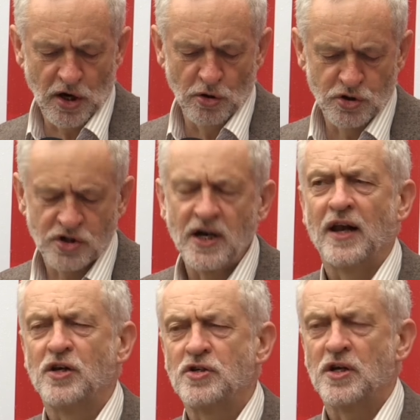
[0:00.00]
of course,
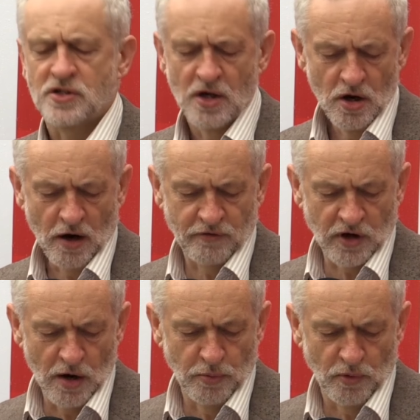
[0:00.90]
Jeremy Corbyn
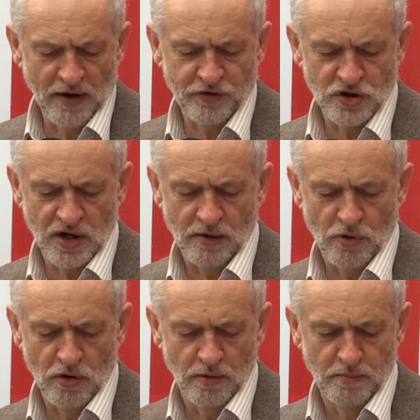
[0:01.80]
came in
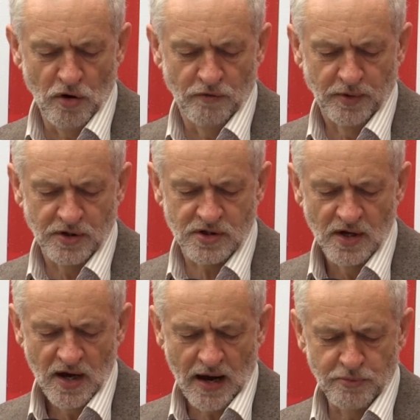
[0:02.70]
as leader, who I
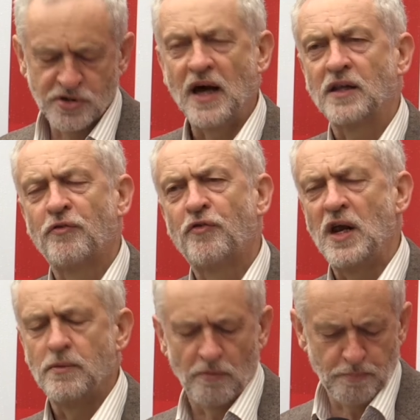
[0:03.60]
wasn't at
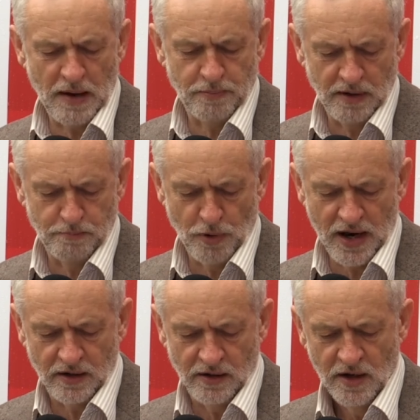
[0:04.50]
all in favour of.
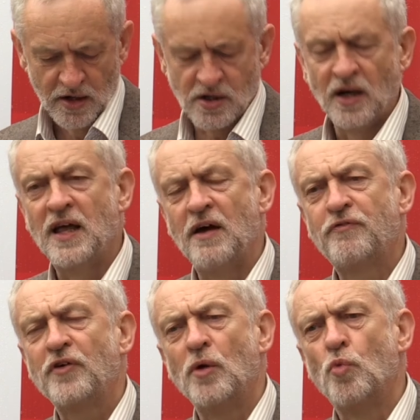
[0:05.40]

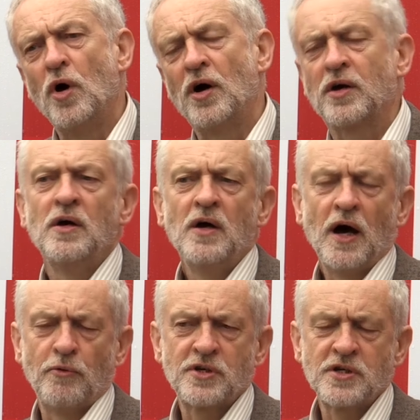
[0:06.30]

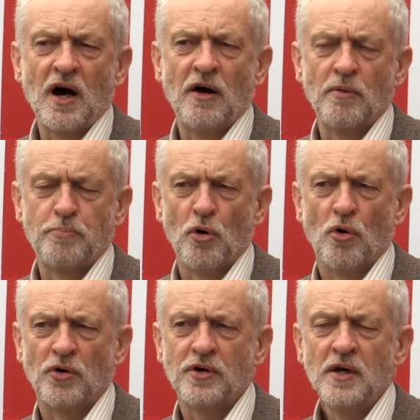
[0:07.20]
But really the
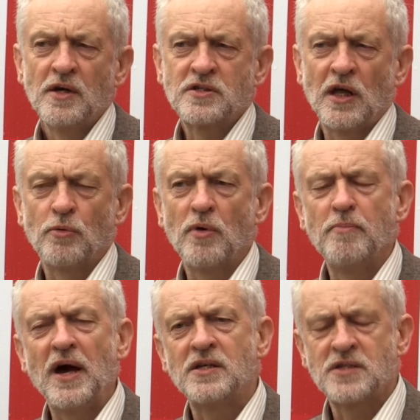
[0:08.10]
last
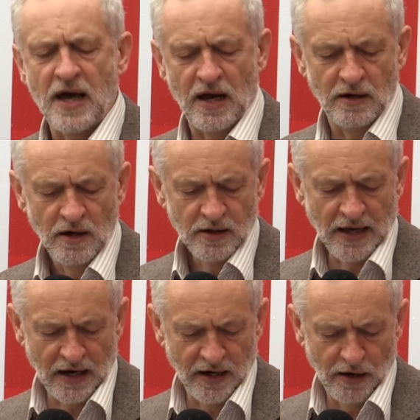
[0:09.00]
straw
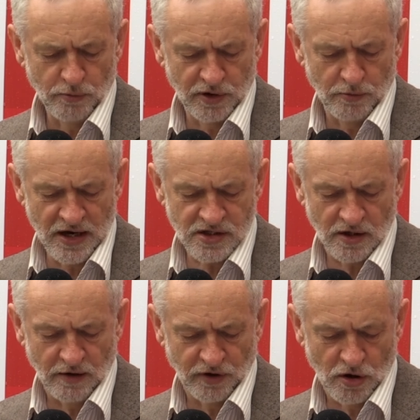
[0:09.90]

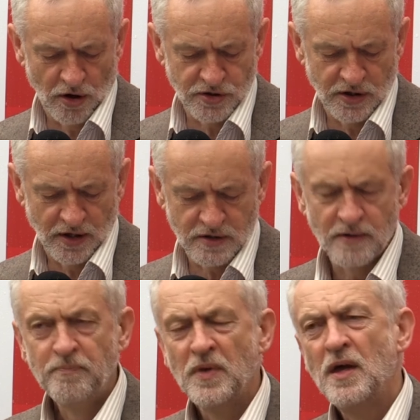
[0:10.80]

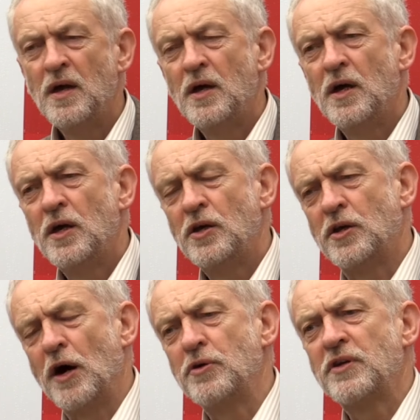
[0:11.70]
was
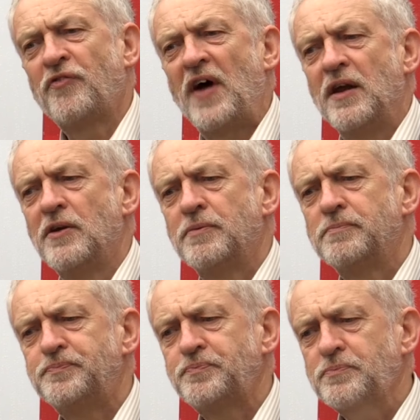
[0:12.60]
when Brexit happened,